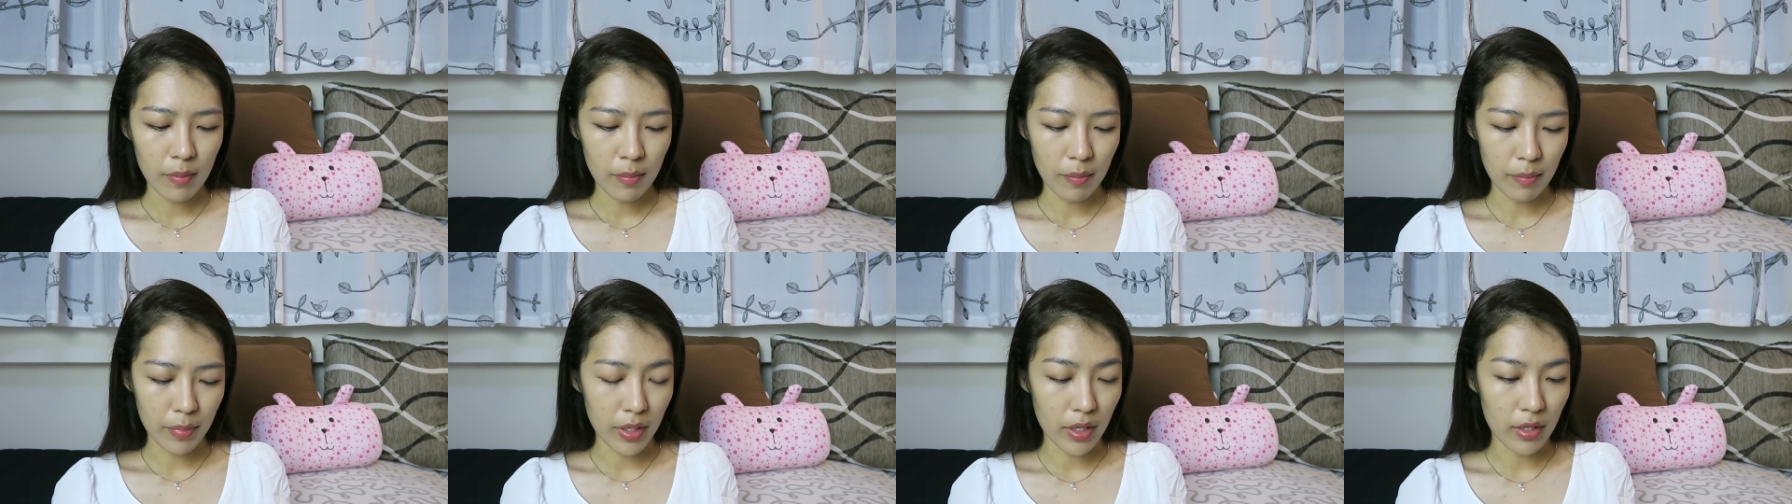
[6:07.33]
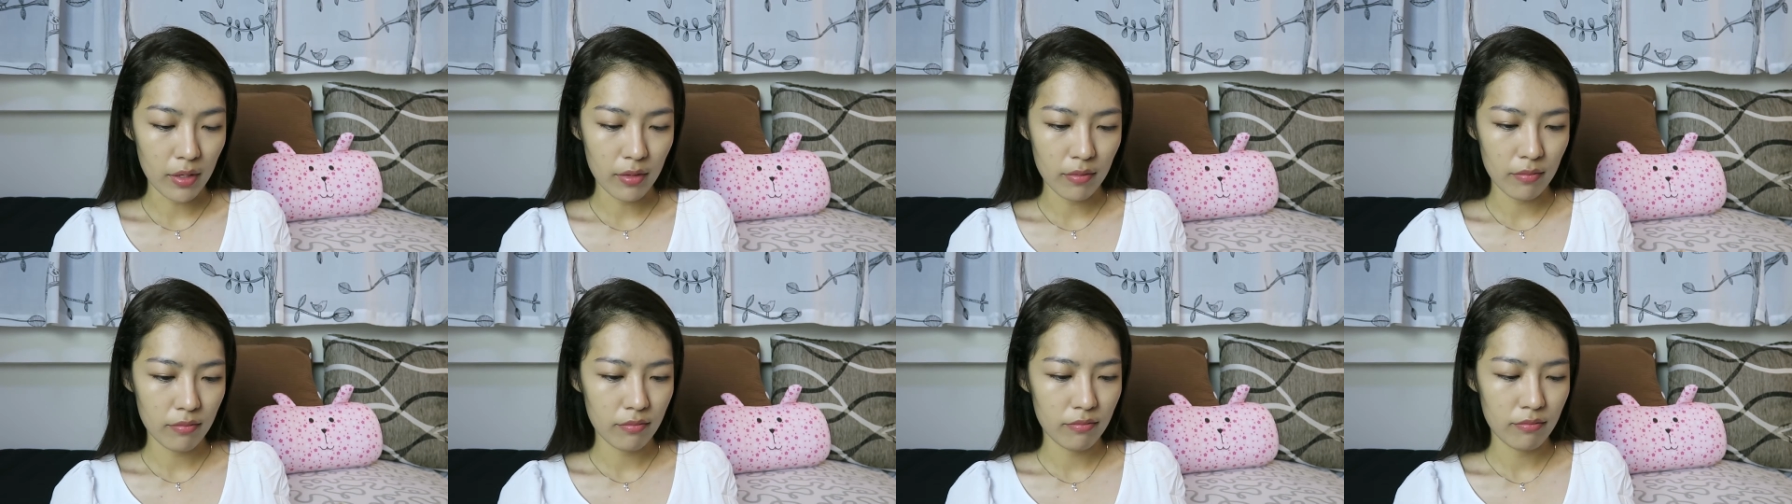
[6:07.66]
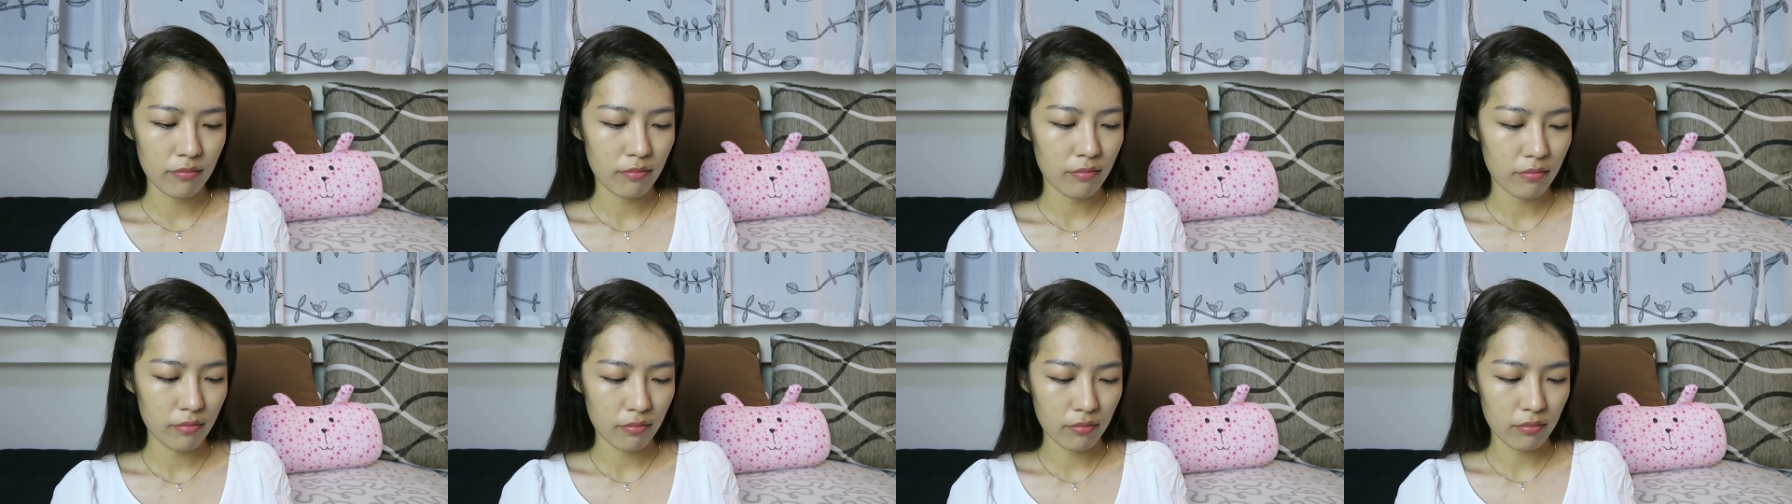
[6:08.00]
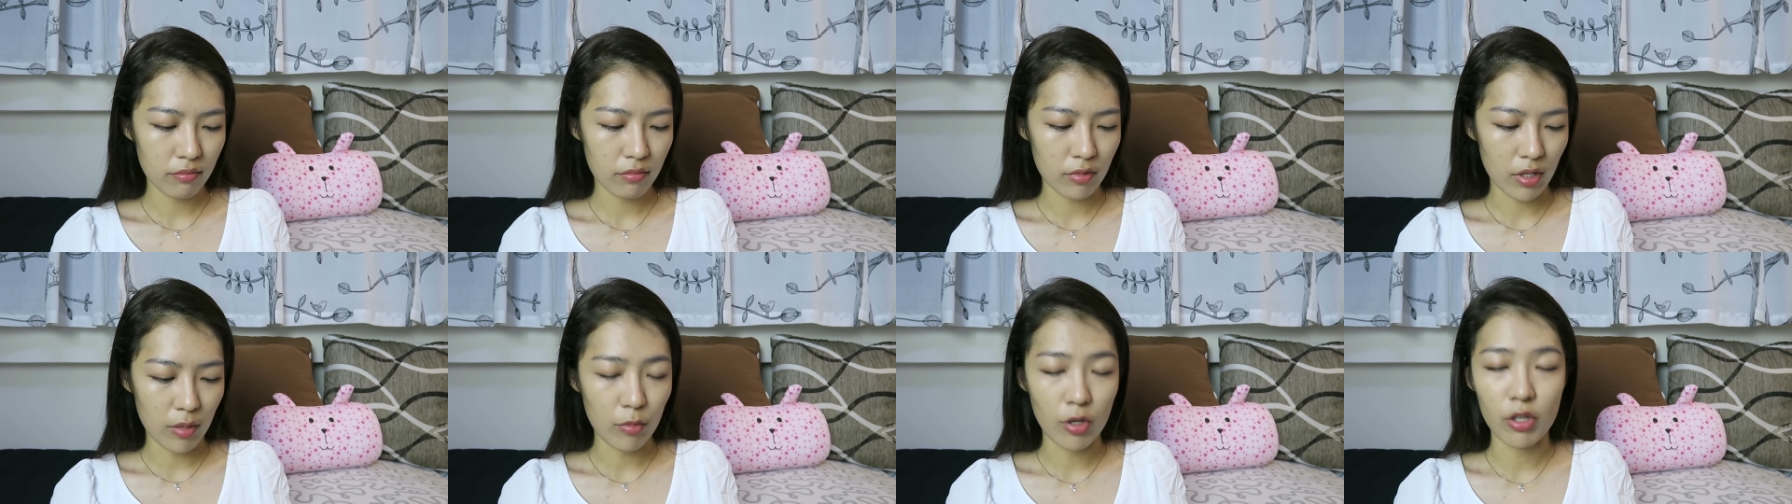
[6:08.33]
but
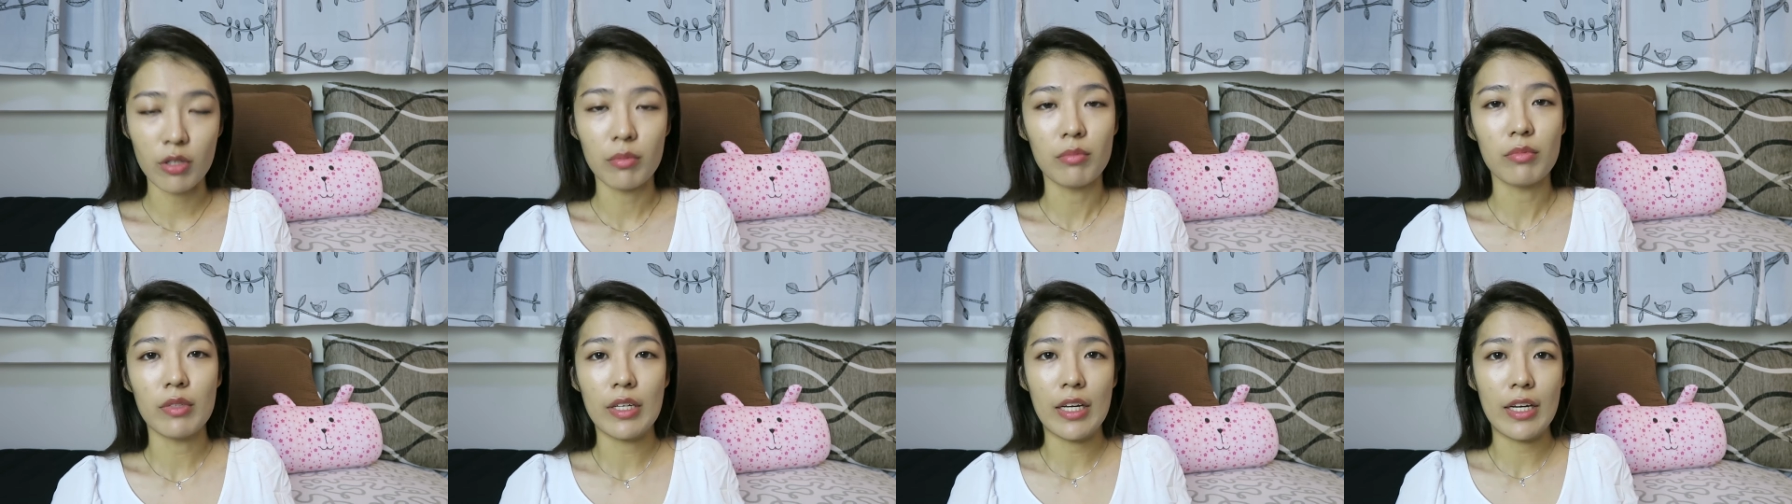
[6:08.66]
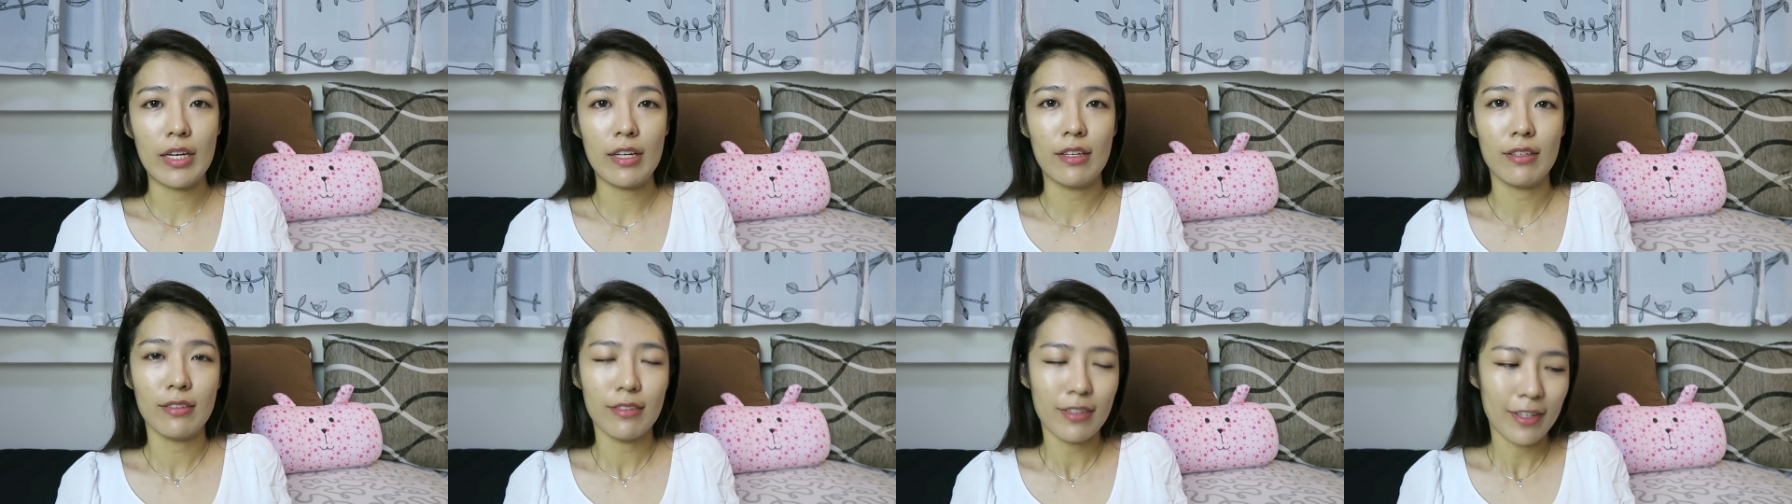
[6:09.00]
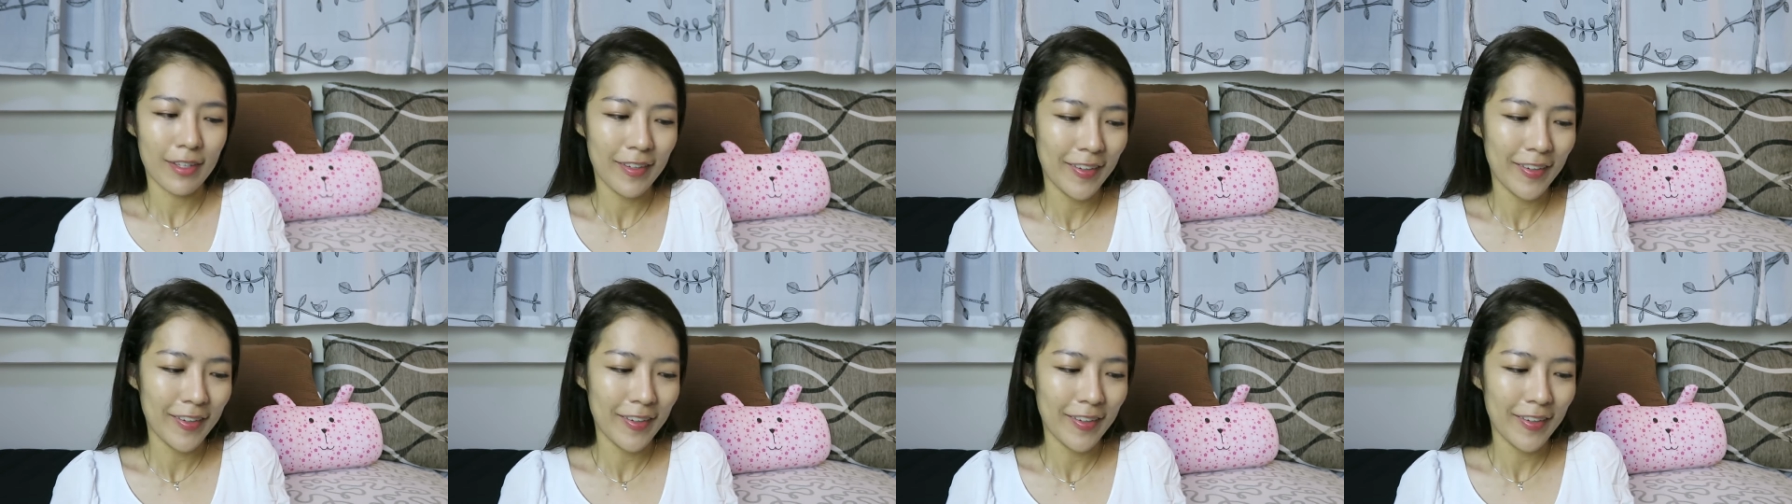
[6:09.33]
I'm not complaining.